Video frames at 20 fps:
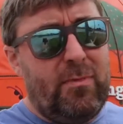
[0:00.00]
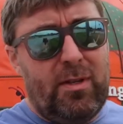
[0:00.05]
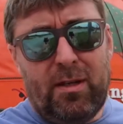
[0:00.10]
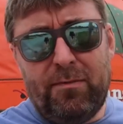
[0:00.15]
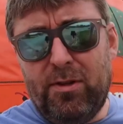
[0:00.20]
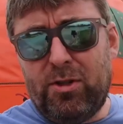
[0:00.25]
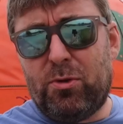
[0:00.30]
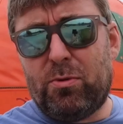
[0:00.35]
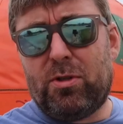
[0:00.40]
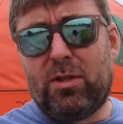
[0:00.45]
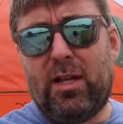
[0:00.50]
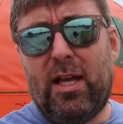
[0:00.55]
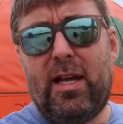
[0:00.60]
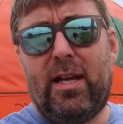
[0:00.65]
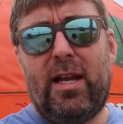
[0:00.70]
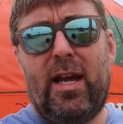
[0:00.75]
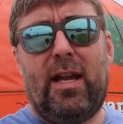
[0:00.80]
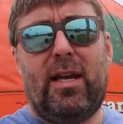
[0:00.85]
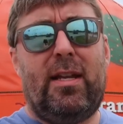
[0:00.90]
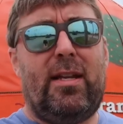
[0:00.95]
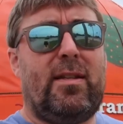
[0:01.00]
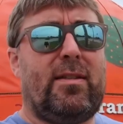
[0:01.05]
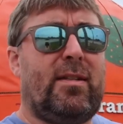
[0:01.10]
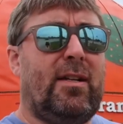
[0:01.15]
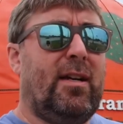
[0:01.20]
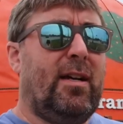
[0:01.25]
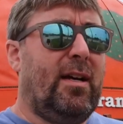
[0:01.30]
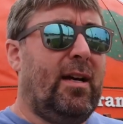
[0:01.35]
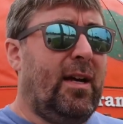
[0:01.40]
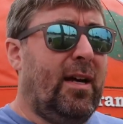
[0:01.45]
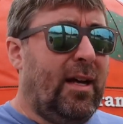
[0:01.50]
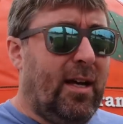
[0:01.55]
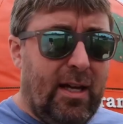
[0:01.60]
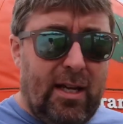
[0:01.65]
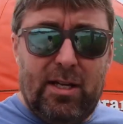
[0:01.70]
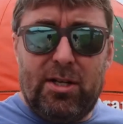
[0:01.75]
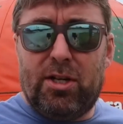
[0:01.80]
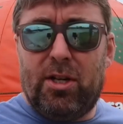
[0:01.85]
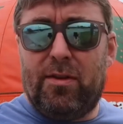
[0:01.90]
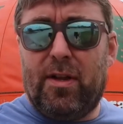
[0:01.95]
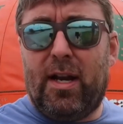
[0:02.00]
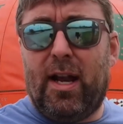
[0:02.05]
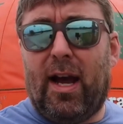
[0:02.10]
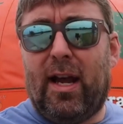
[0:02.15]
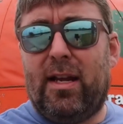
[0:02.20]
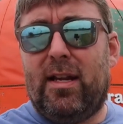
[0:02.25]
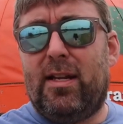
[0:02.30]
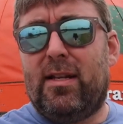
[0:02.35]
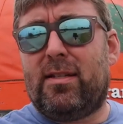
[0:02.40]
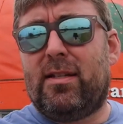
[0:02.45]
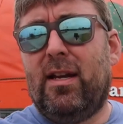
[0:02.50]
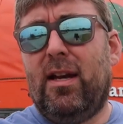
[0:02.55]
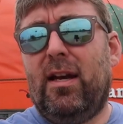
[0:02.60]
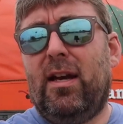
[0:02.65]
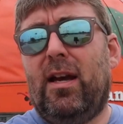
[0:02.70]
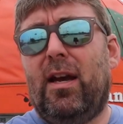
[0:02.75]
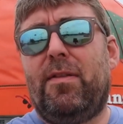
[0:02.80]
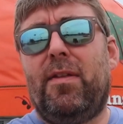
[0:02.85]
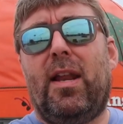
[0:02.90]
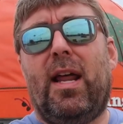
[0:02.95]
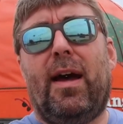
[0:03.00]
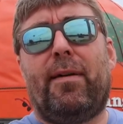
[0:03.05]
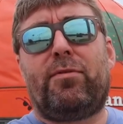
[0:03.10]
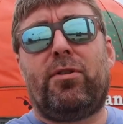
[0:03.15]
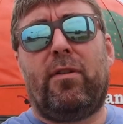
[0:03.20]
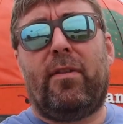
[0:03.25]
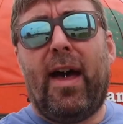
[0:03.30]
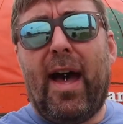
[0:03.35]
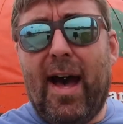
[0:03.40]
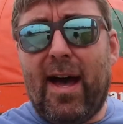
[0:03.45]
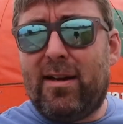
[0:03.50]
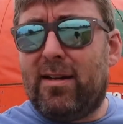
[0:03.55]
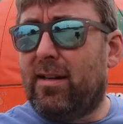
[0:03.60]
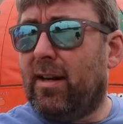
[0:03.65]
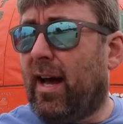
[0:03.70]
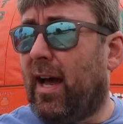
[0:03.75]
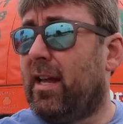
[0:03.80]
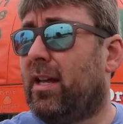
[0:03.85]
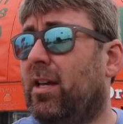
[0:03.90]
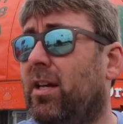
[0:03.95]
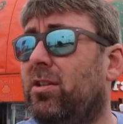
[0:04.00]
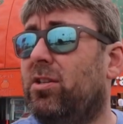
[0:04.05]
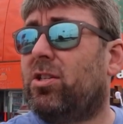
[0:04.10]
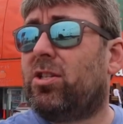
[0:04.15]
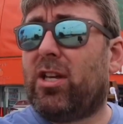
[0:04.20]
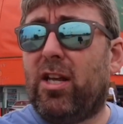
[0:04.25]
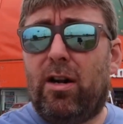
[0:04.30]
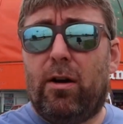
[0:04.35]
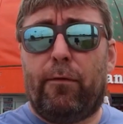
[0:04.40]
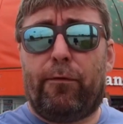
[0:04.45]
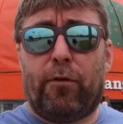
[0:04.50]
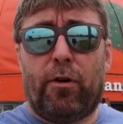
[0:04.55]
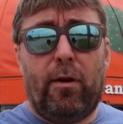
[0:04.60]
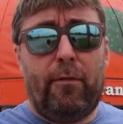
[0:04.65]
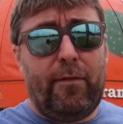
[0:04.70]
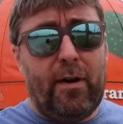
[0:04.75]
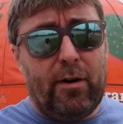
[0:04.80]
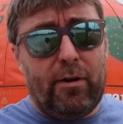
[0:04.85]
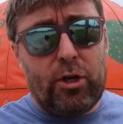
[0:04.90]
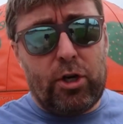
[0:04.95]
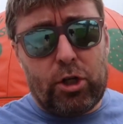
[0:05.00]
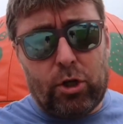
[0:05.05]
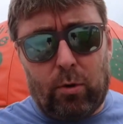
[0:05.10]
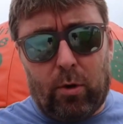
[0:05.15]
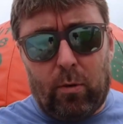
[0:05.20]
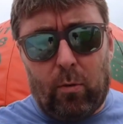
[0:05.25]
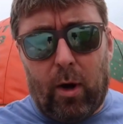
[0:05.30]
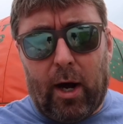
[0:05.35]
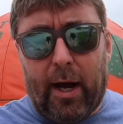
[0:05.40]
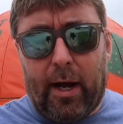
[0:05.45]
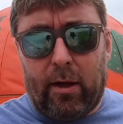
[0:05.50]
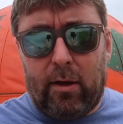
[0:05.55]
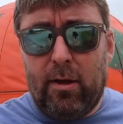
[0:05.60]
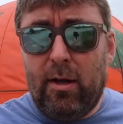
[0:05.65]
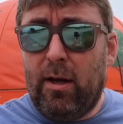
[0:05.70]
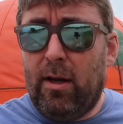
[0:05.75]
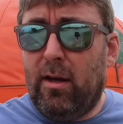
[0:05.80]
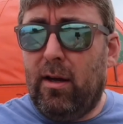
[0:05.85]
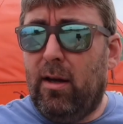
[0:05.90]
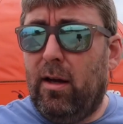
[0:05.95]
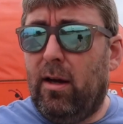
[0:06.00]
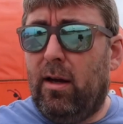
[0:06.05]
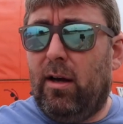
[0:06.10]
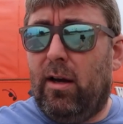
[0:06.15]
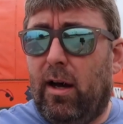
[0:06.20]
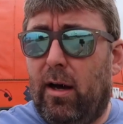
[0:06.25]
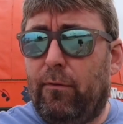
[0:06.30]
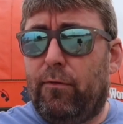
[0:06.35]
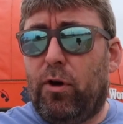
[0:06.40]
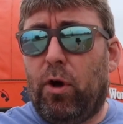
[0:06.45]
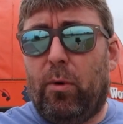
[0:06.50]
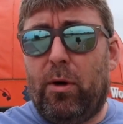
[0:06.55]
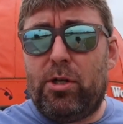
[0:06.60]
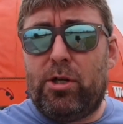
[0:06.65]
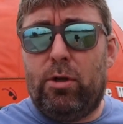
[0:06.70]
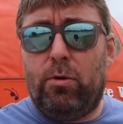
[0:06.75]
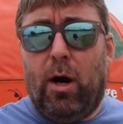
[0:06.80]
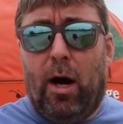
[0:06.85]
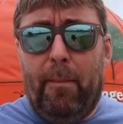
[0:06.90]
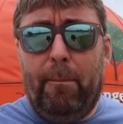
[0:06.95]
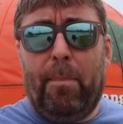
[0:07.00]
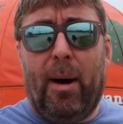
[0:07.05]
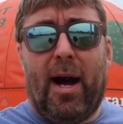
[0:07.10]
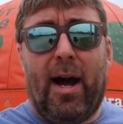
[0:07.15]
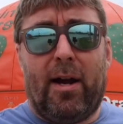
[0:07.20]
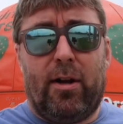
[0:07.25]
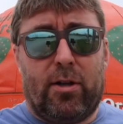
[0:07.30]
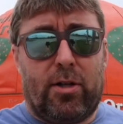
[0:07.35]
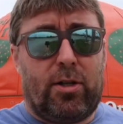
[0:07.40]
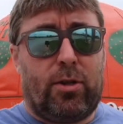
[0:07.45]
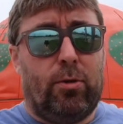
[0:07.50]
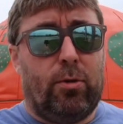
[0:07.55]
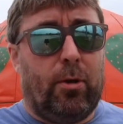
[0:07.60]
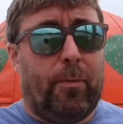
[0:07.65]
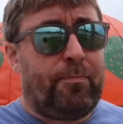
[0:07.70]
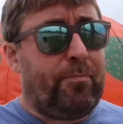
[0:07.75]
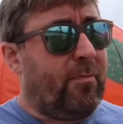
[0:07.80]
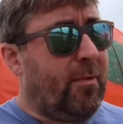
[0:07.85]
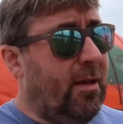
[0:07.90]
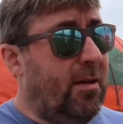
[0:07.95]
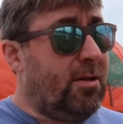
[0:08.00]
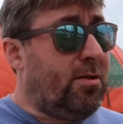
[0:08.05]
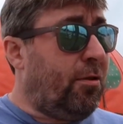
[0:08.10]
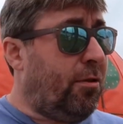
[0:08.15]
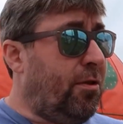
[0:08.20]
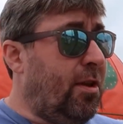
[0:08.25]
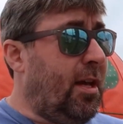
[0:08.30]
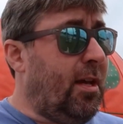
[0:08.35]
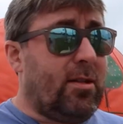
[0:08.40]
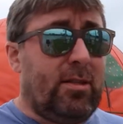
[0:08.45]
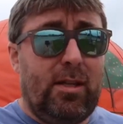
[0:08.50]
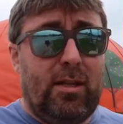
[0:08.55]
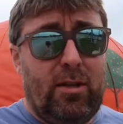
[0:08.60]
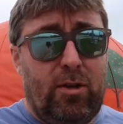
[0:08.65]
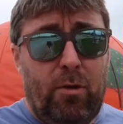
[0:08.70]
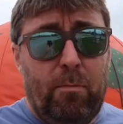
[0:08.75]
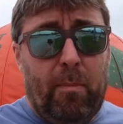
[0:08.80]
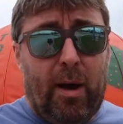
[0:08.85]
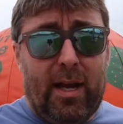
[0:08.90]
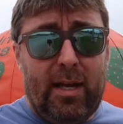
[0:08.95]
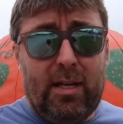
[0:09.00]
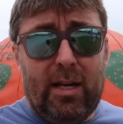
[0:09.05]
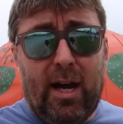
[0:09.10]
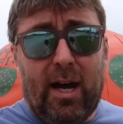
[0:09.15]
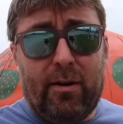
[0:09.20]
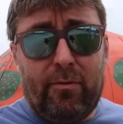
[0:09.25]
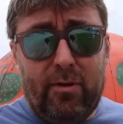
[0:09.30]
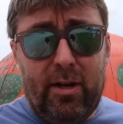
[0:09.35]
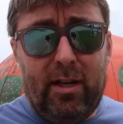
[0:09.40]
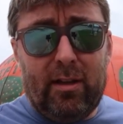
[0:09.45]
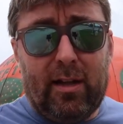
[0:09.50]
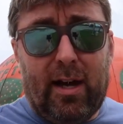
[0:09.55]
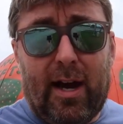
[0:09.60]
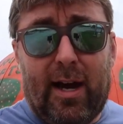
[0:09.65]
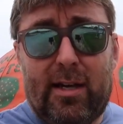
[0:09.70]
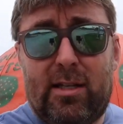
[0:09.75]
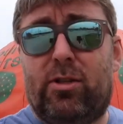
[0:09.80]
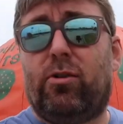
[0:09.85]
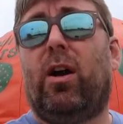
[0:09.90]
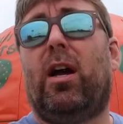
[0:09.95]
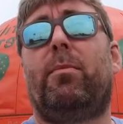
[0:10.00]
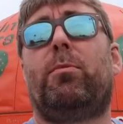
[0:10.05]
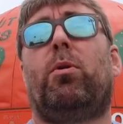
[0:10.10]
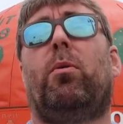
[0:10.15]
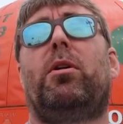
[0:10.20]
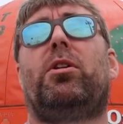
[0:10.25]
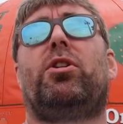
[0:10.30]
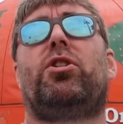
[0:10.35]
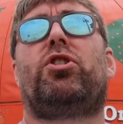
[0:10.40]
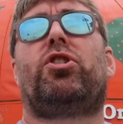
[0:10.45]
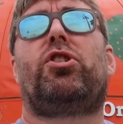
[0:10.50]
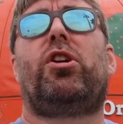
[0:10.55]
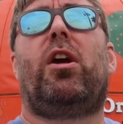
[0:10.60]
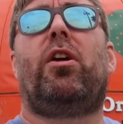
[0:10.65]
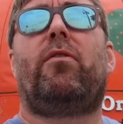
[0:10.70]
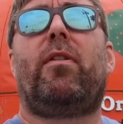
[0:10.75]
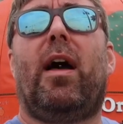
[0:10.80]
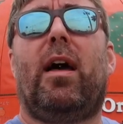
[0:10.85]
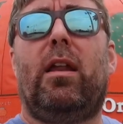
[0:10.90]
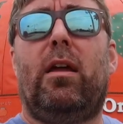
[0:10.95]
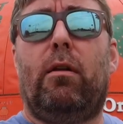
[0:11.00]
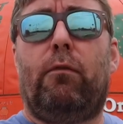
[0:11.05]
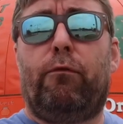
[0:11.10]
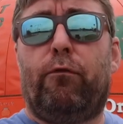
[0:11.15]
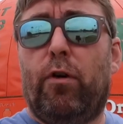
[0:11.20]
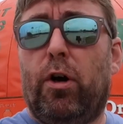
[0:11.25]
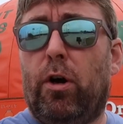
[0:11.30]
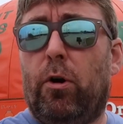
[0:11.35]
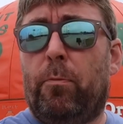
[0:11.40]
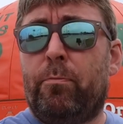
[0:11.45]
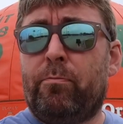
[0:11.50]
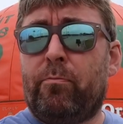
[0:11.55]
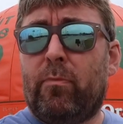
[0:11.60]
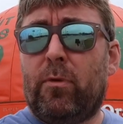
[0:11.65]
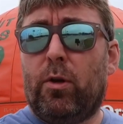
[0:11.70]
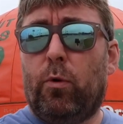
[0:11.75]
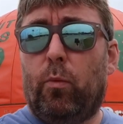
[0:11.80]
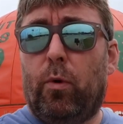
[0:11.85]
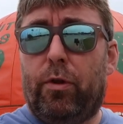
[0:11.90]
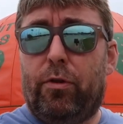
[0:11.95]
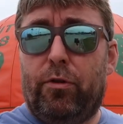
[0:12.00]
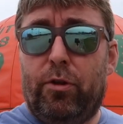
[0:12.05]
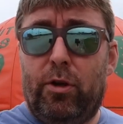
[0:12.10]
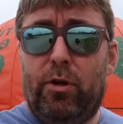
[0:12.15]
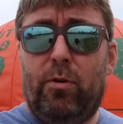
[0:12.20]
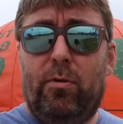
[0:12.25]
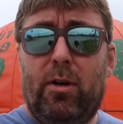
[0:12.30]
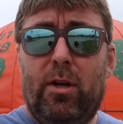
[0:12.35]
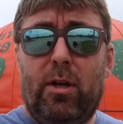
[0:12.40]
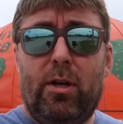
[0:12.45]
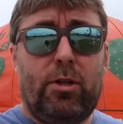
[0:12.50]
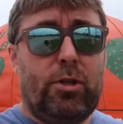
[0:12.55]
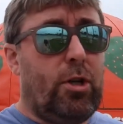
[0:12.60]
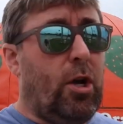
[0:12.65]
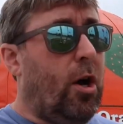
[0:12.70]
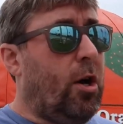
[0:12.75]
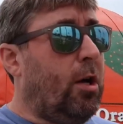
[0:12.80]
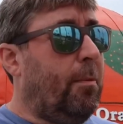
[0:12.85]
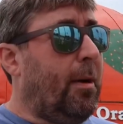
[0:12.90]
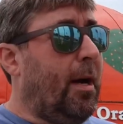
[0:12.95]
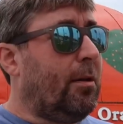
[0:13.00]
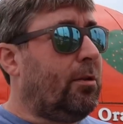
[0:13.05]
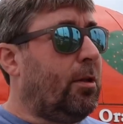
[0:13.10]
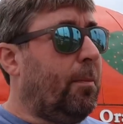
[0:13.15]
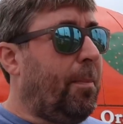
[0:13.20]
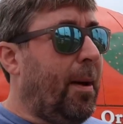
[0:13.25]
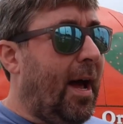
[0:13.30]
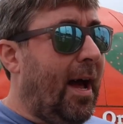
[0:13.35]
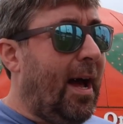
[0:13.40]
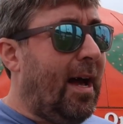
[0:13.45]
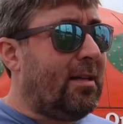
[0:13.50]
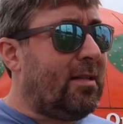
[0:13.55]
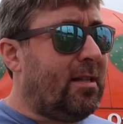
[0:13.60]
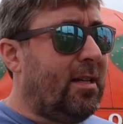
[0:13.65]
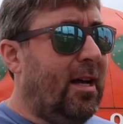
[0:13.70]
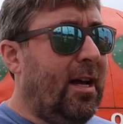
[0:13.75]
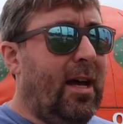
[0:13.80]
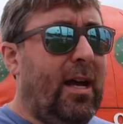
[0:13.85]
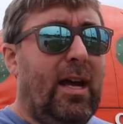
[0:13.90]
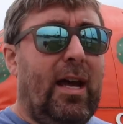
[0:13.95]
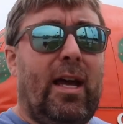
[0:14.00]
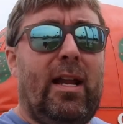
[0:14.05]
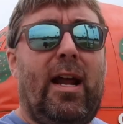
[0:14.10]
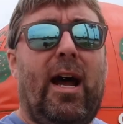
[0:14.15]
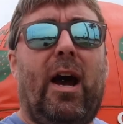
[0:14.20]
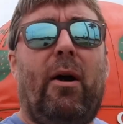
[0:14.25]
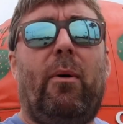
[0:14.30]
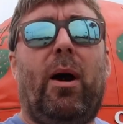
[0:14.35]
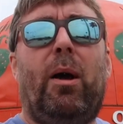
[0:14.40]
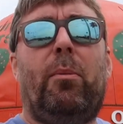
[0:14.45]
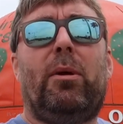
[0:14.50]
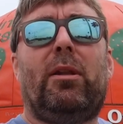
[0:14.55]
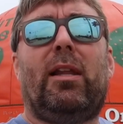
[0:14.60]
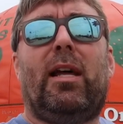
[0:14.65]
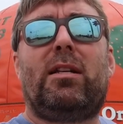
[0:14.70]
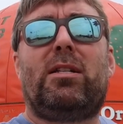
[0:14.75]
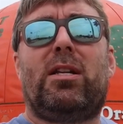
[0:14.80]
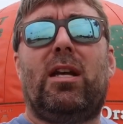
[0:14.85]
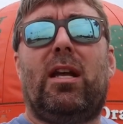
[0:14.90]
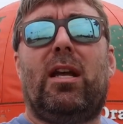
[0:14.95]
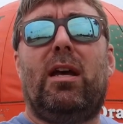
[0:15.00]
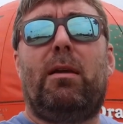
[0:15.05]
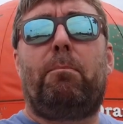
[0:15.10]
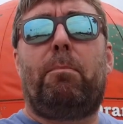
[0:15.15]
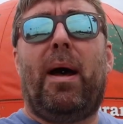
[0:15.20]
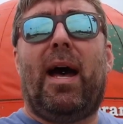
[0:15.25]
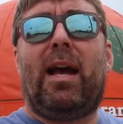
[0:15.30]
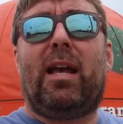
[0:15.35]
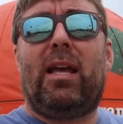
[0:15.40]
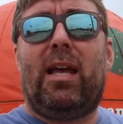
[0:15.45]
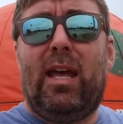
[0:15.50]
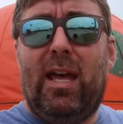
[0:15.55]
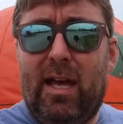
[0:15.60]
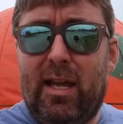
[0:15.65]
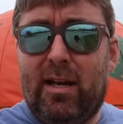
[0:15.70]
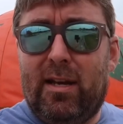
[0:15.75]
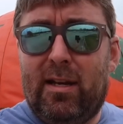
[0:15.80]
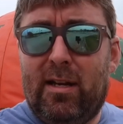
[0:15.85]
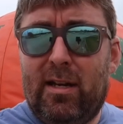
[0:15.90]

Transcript: This was late 80s, into the 90s. And then after that, I considered for a very short while of going to umpire school. These are things that you might not realize. So I'm going to share that info with you, talk about the past, and how I would like to get back in